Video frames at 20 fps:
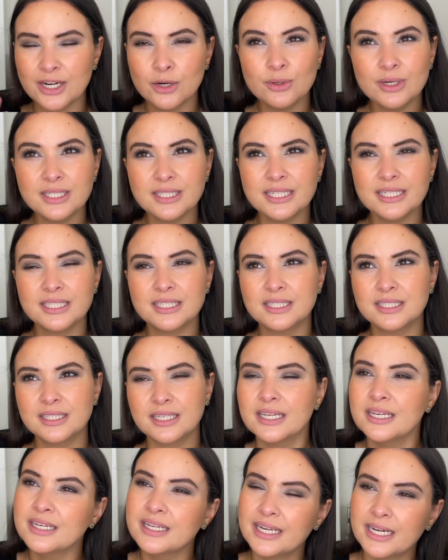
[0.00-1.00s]
I don't want to say
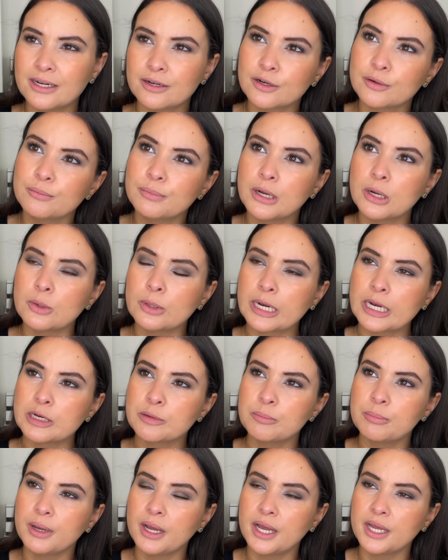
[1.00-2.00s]
skincare
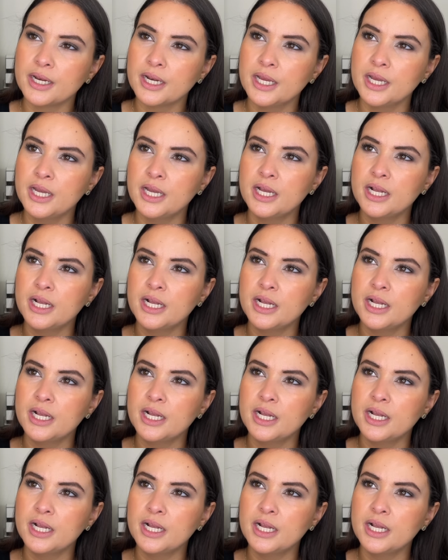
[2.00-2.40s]
component, but